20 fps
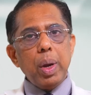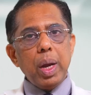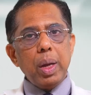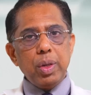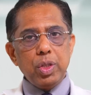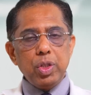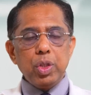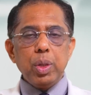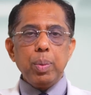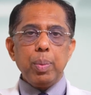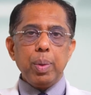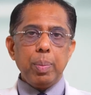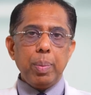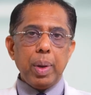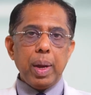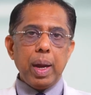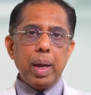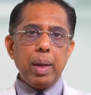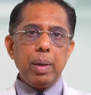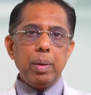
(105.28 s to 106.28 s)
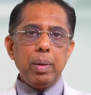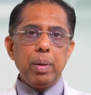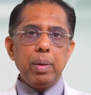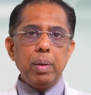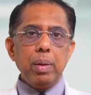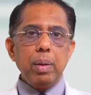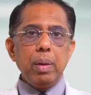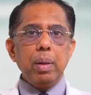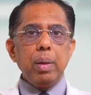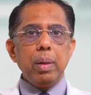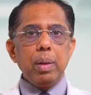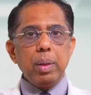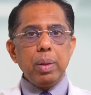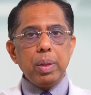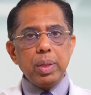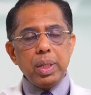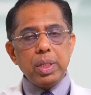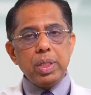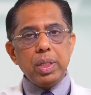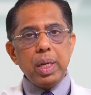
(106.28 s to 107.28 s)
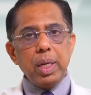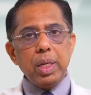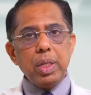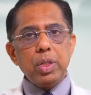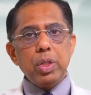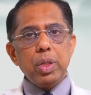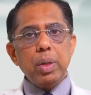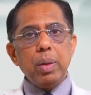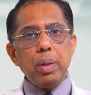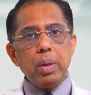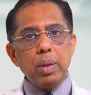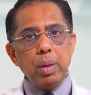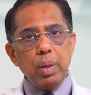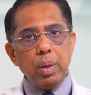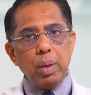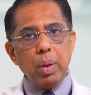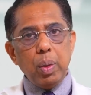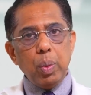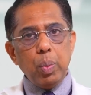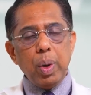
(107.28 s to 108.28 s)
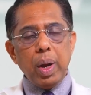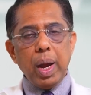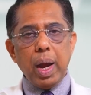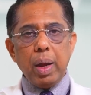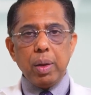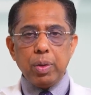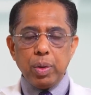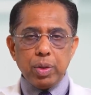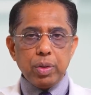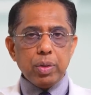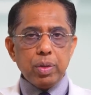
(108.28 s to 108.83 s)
have a treatment plan. These days, we have